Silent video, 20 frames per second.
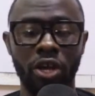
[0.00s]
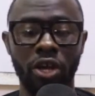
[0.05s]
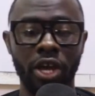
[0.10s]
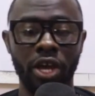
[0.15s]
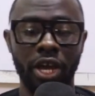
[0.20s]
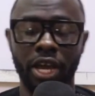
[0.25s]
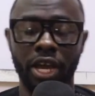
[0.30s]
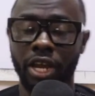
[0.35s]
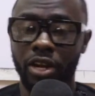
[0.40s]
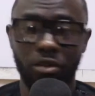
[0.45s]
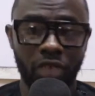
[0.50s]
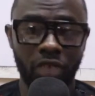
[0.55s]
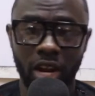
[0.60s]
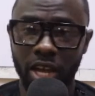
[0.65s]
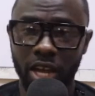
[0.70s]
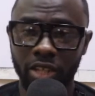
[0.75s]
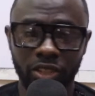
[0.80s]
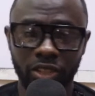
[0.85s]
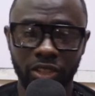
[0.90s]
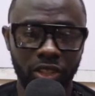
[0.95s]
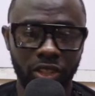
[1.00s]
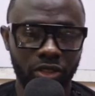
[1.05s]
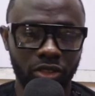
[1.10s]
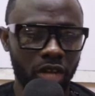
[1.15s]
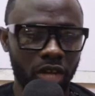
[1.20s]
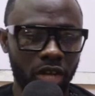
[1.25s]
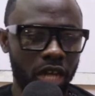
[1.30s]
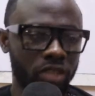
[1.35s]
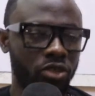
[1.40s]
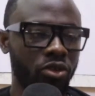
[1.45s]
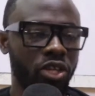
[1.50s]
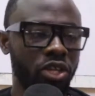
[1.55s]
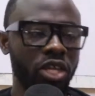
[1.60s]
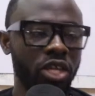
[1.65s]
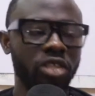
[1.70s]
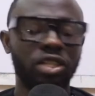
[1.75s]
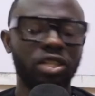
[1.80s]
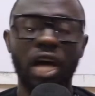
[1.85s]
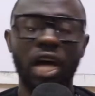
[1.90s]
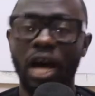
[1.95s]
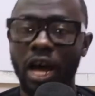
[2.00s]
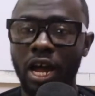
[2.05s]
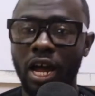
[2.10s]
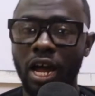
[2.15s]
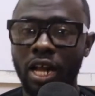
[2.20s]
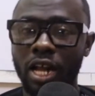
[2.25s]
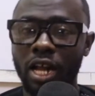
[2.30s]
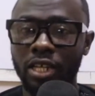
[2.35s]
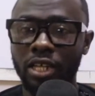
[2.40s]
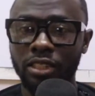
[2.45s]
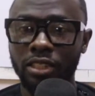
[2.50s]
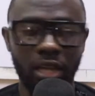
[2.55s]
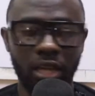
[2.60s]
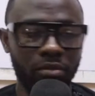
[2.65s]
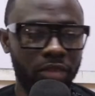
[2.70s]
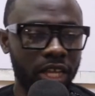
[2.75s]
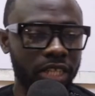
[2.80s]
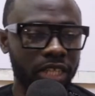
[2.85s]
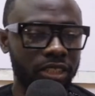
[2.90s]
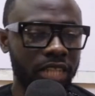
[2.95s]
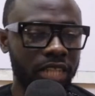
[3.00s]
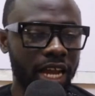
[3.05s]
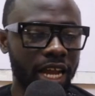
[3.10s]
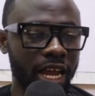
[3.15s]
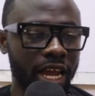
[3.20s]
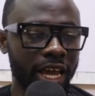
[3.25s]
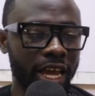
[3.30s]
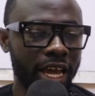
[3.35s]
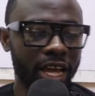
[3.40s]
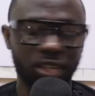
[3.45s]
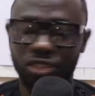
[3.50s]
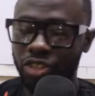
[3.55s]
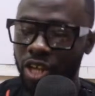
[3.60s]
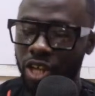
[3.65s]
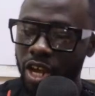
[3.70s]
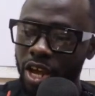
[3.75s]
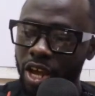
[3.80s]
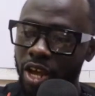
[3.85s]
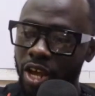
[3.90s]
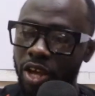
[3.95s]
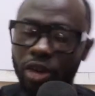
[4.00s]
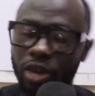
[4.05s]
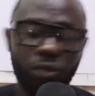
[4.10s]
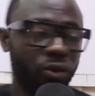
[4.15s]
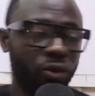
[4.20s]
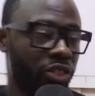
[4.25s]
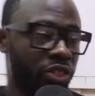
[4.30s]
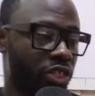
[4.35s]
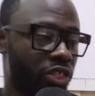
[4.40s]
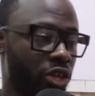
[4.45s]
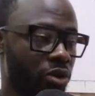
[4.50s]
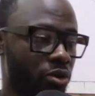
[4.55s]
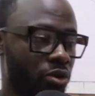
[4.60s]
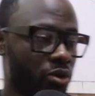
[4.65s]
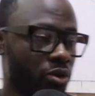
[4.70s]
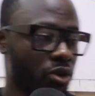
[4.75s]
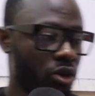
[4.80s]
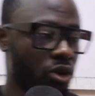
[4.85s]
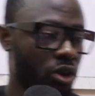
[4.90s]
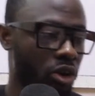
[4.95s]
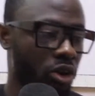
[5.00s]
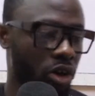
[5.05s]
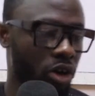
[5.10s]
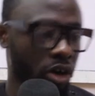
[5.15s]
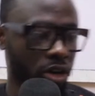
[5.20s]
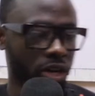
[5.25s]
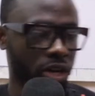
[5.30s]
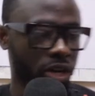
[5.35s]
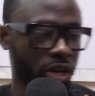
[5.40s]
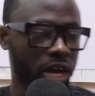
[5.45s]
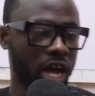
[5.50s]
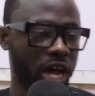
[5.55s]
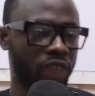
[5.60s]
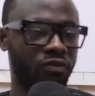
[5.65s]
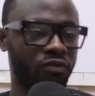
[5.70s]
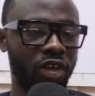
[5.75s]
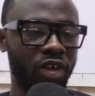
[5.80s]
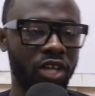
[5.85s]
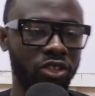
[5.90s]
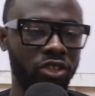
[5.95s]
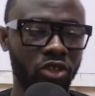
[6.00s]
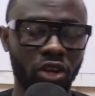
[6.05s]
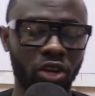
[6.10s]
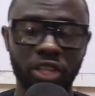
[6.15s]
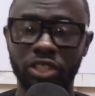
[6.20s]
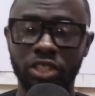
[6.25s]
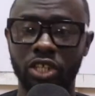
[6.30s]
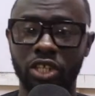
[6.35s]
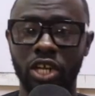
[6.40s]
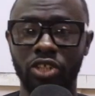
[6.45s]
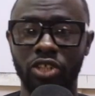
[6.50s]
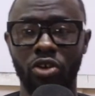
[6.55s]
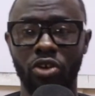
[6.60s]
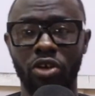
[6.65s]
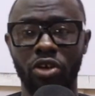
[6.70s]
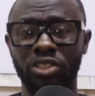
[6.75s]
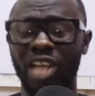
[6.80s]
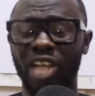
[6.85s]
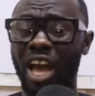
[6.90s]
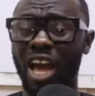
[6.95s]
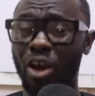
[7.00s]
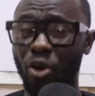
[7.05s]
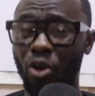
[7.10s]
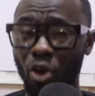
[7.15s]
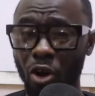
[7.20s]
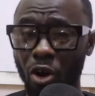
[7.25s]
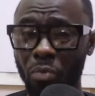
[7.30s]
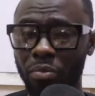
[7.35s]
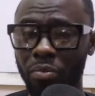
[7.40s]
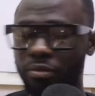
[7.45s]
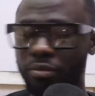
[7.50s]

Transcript: in relation to that so these are some things that i can share with you on advanced audit and assurance i hope